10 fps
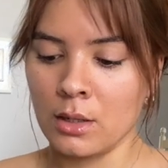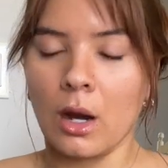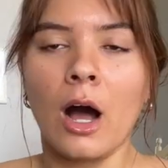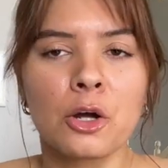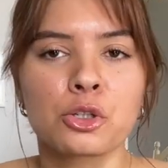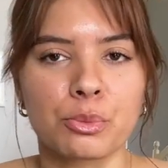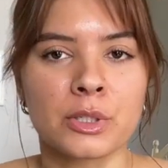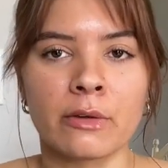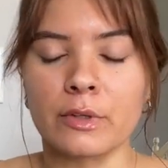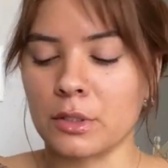100%
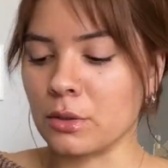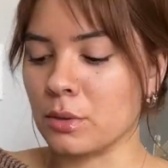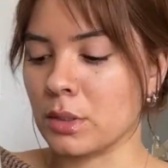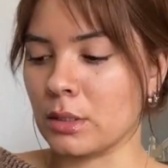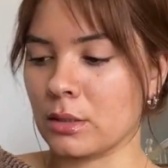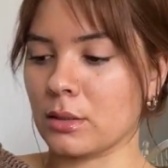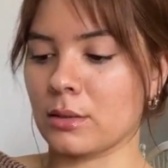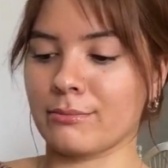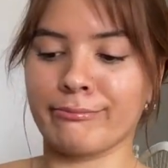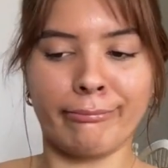viscose. Like,
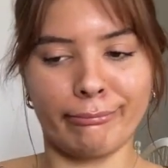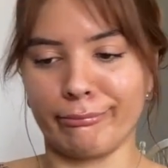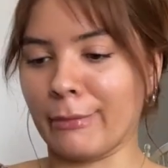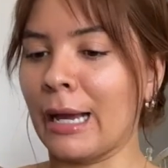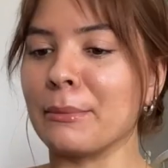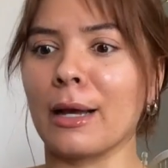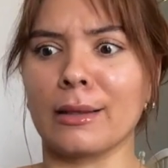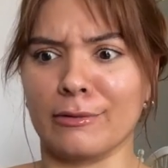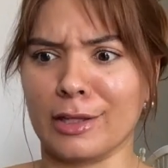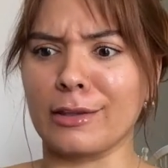I'm not
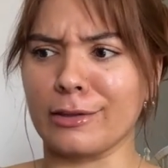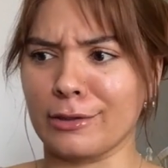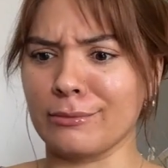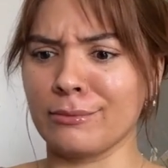leaving that there.